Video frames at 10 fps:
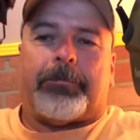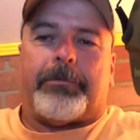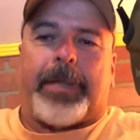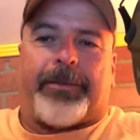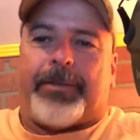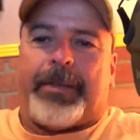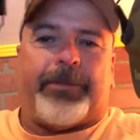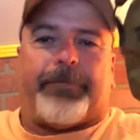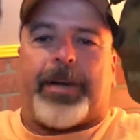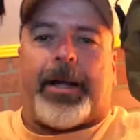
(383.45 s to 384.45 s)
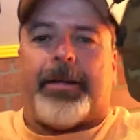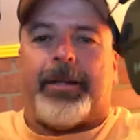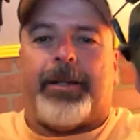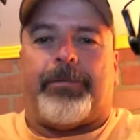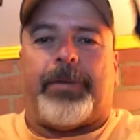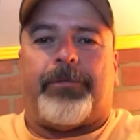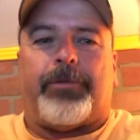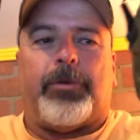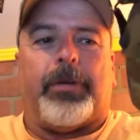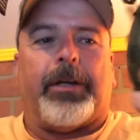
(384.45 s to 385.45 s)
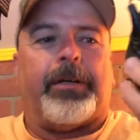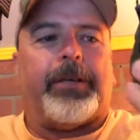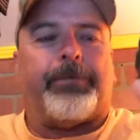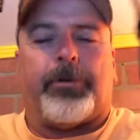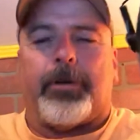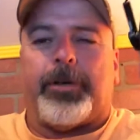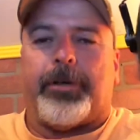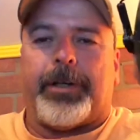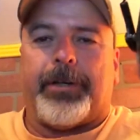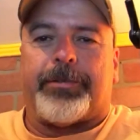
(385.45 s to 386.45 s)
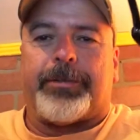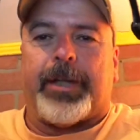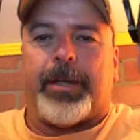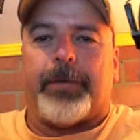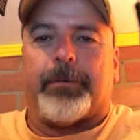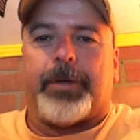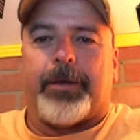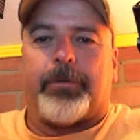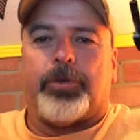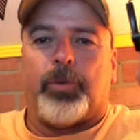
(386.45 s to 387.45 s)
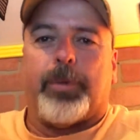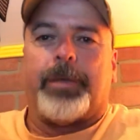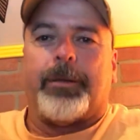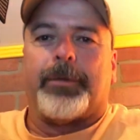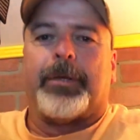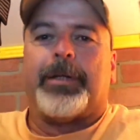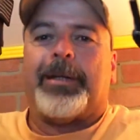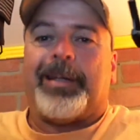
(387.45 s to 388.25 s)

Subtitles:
That these are fine. If you're in your deer stand or whatever, and you want to be able to